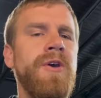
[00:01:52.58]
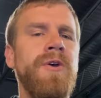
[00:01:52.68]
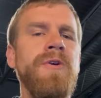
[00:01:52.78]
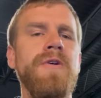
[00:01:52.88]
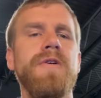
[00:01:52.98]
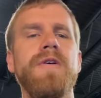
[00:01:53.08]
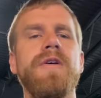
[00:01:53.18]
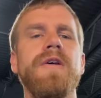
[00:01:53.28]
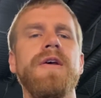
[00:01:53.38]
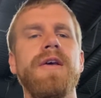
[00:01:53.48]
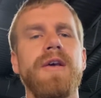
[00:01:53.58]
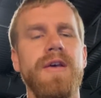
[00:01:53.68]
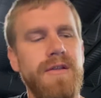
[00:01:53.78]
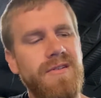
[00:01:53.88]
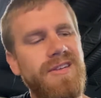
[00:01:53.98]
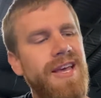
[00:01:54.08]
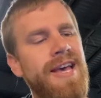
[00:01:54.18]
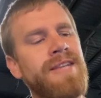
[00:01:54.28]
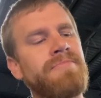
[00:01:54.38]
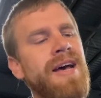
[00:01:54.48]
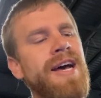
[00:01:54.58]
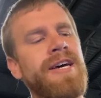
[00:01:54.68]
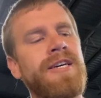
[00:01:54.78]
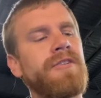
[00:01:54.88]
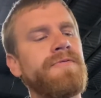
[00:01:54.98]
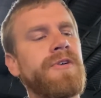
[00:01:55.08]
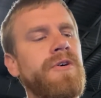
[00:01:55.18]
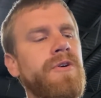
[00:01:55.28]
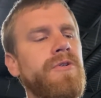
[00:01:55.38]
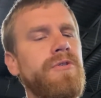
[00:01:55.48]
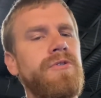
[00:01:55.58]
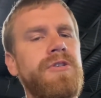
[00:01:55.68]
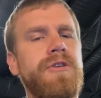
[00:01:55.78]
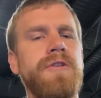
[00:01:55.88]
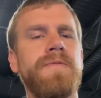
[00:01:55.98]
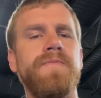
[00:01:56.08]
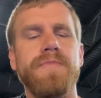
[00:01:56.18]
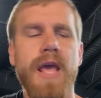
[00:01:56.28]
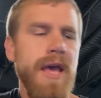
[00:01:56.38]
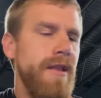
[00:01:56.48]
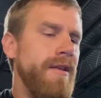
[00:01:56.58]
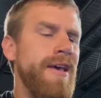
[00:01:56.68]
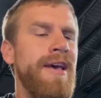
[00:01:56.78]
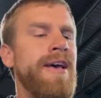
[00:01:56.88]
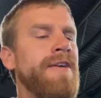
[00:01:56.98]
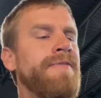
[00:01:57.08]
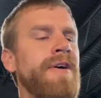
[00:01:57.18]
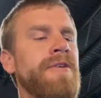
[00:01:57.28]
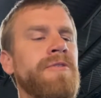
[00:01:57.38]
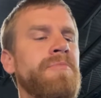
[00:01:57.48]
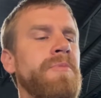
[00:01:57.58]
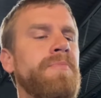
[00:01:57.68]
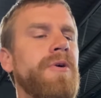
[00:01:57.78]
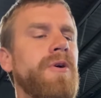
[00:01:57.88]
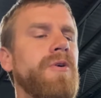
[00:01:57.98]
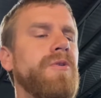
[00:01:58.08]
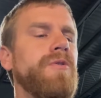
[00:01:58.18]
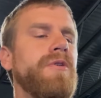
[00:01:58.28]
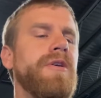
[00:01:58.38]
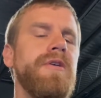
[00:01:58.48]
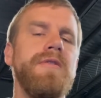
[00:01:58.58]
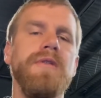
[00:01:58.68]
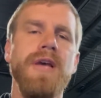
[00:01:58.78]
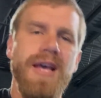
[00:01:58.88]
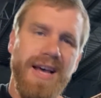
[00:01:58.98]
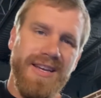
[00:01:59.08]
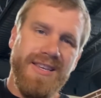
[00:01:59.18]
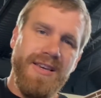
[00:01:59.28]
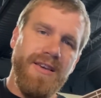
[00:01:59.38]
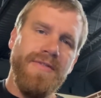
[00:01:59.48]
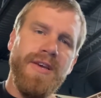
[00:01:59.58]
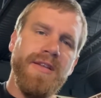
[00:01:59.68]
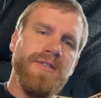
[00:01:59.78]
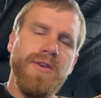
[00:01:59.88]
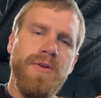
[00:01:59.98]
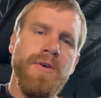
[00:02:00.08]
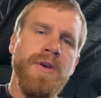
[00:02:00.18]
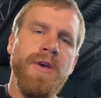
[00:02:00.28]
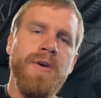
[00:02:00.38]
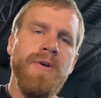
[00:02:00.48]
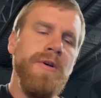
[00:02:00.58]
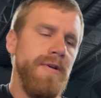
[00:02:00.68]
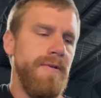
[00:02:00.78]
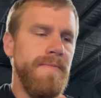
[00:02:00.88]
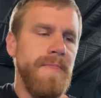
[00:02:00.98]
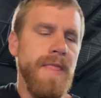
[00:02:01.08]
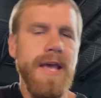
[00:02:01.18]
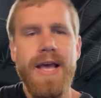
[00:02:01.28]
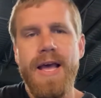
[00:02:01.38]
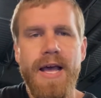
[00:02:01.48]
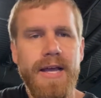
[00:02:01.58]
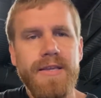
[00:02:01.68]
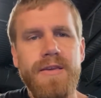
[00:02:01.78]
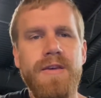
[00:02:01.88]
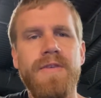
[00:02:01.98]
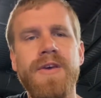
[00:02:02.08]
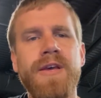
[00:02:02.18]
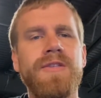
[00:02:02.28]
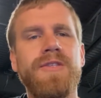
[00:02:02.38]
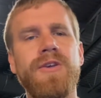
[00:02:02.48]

you. And let my devotion never be broken. I give it to you, I give it